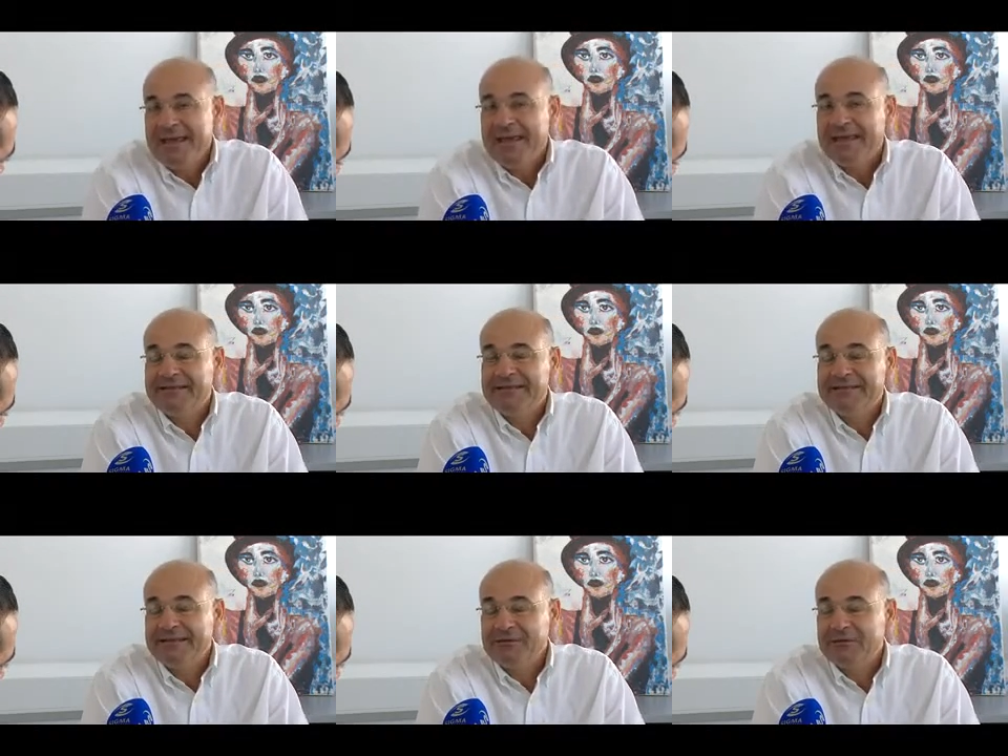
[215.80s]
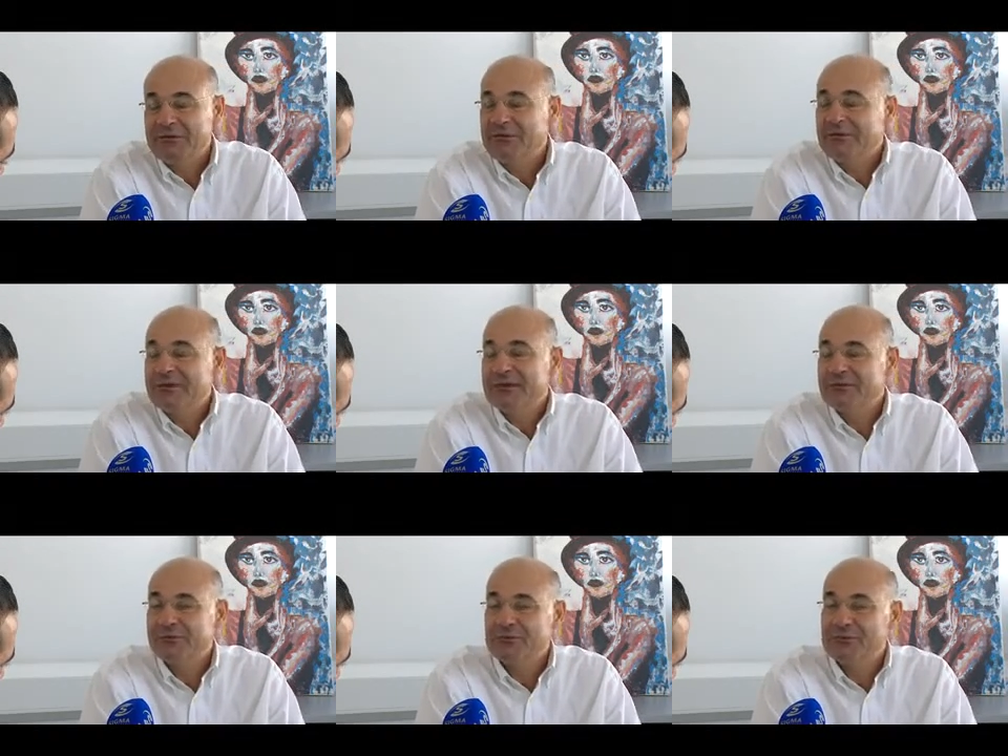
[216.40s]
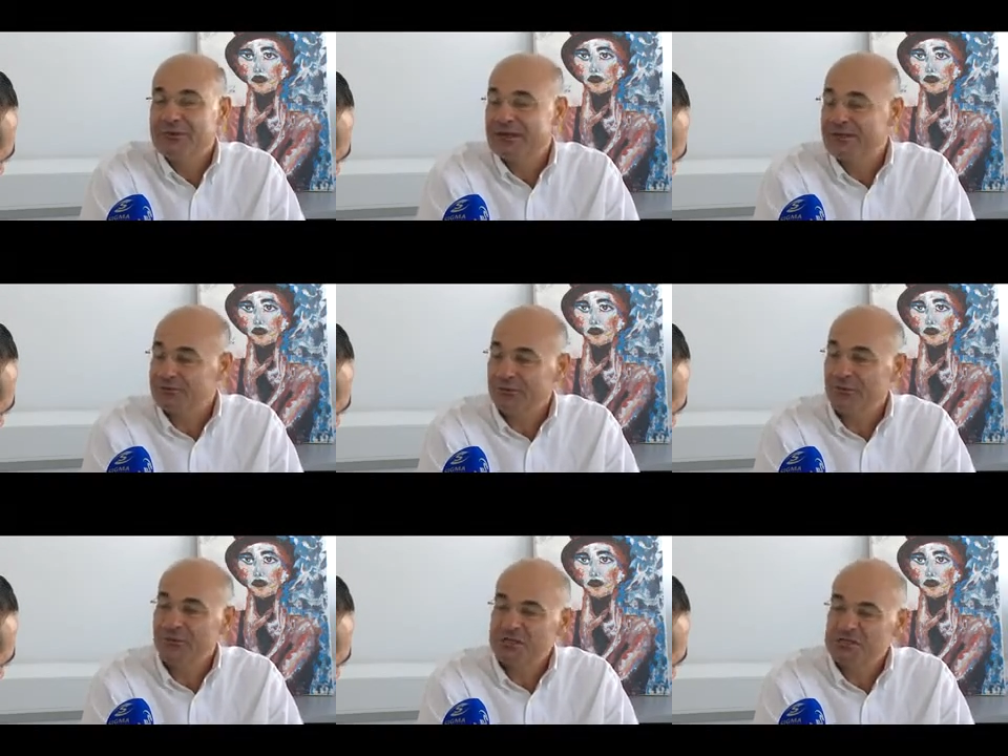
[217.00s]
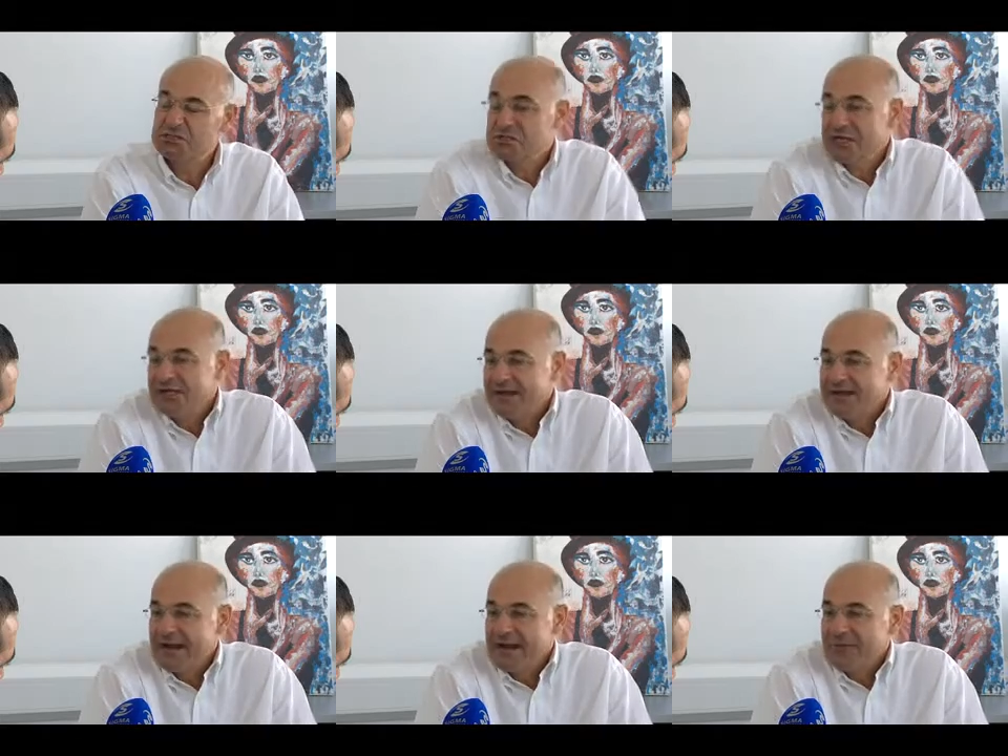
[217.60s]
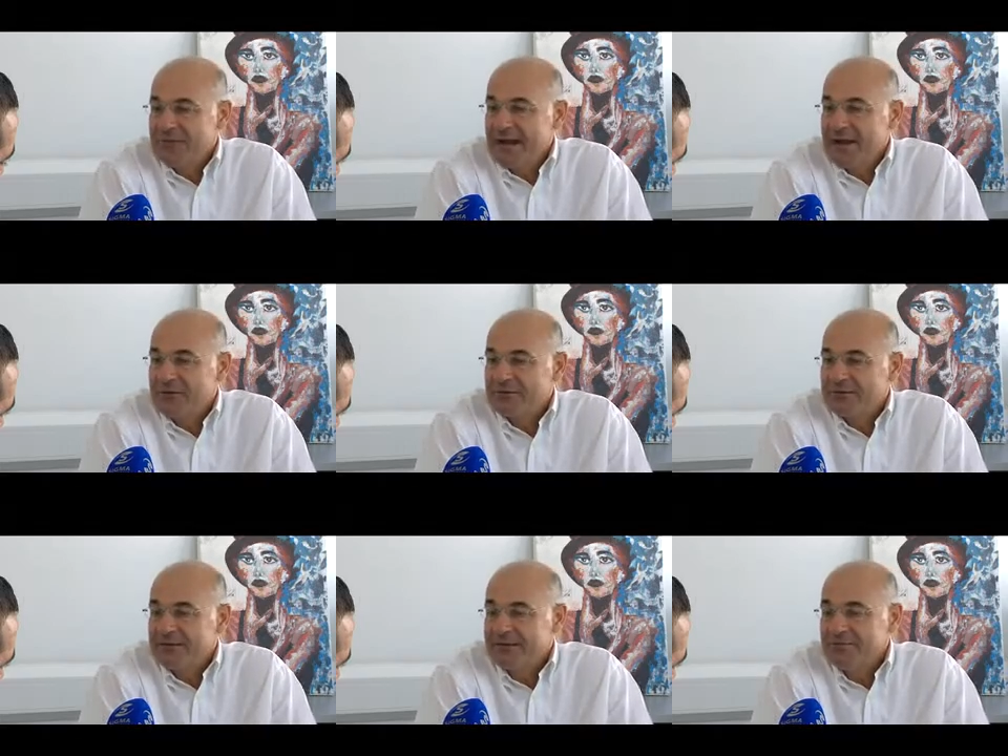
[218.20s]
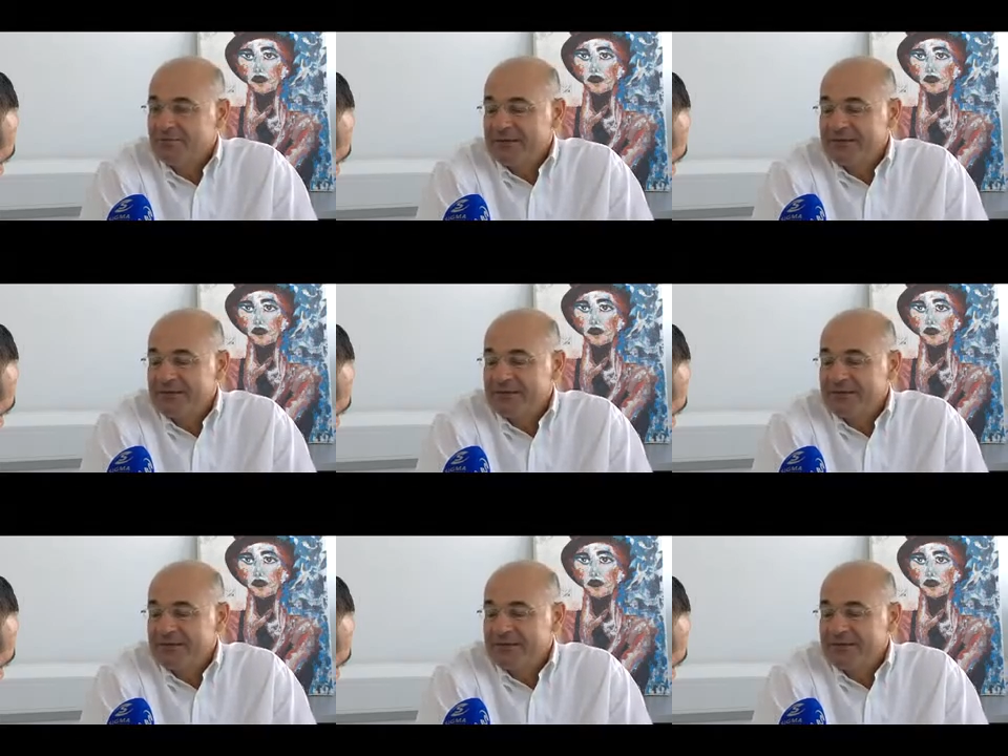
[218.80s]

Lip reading: And, you can talk in general about it,